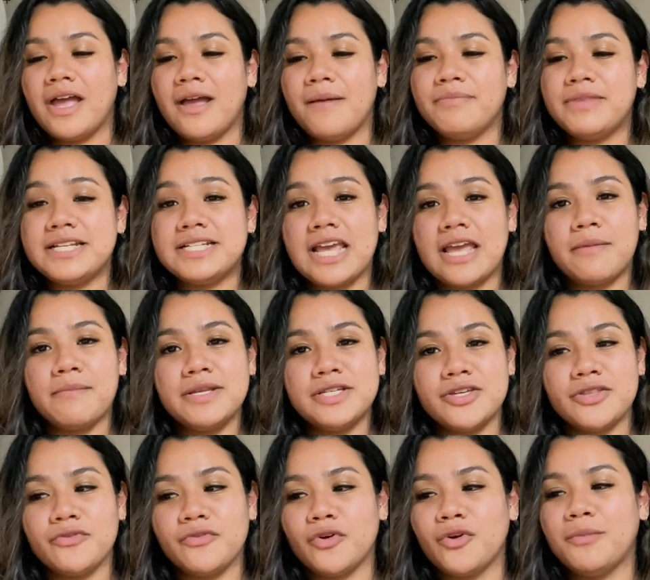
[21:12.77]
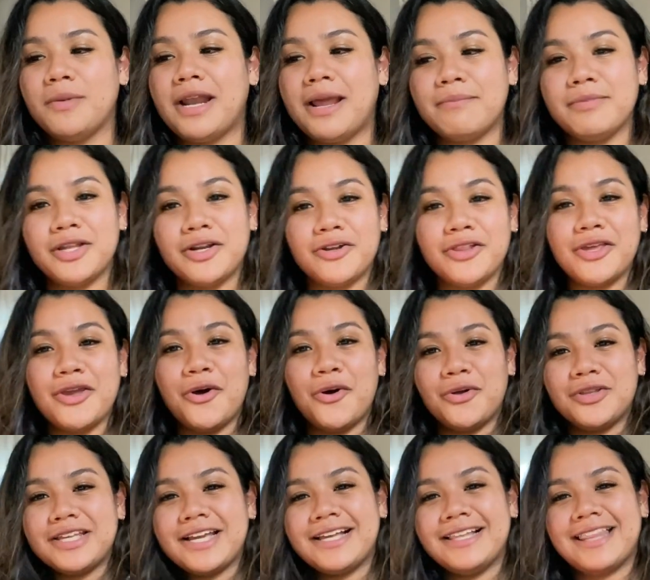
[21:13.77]
They take me to the room, and I'm literally
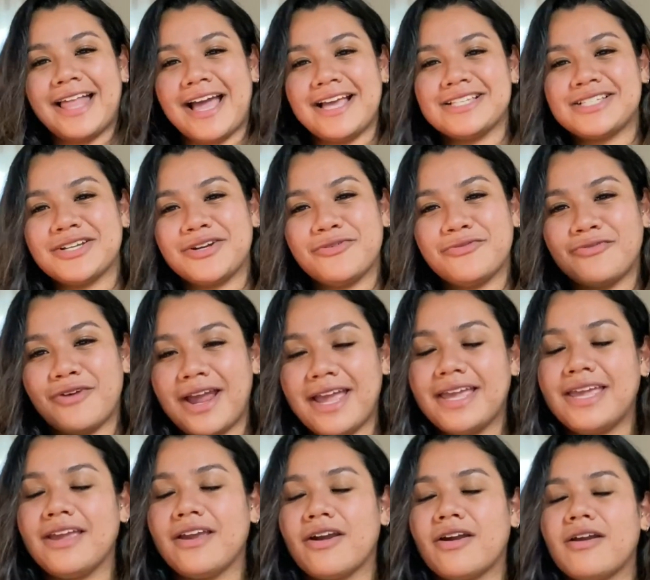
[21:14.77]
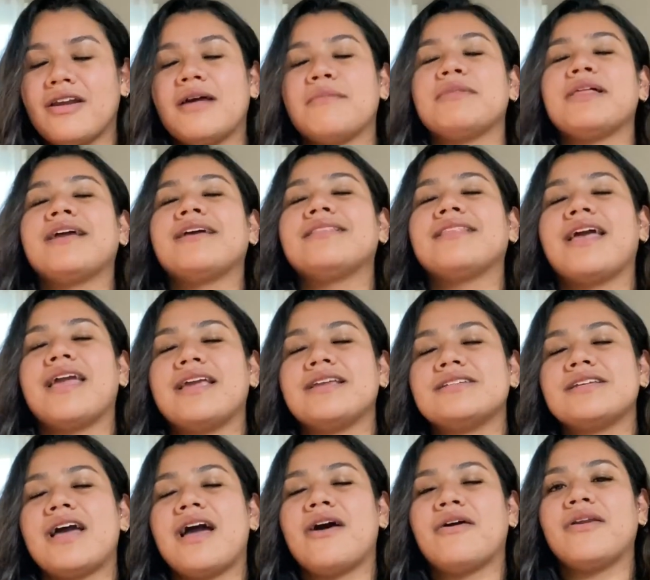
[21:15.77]
holding Eliza right here, and I'm like laying
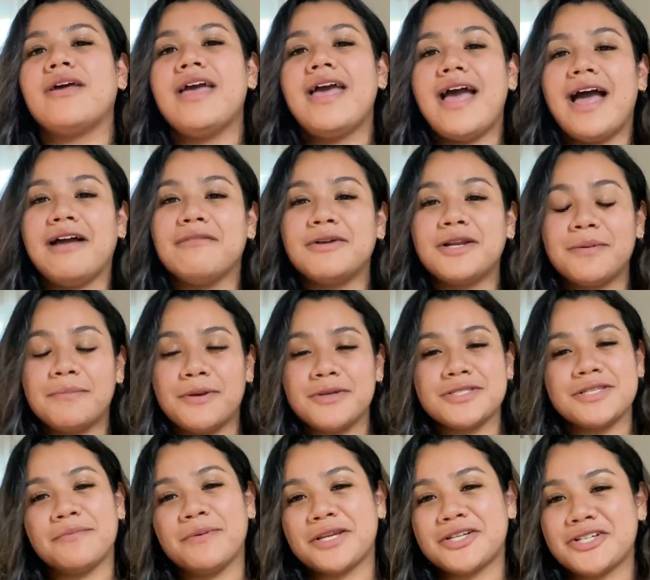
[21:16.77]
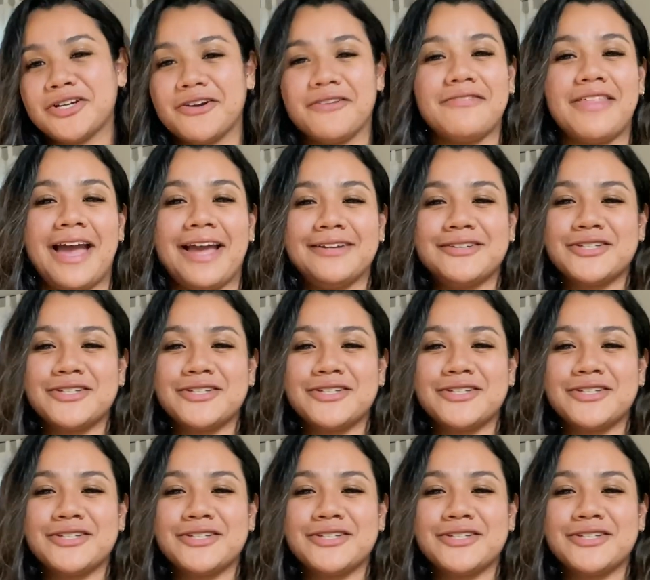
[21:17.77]
down. I'm gonna post a picture of that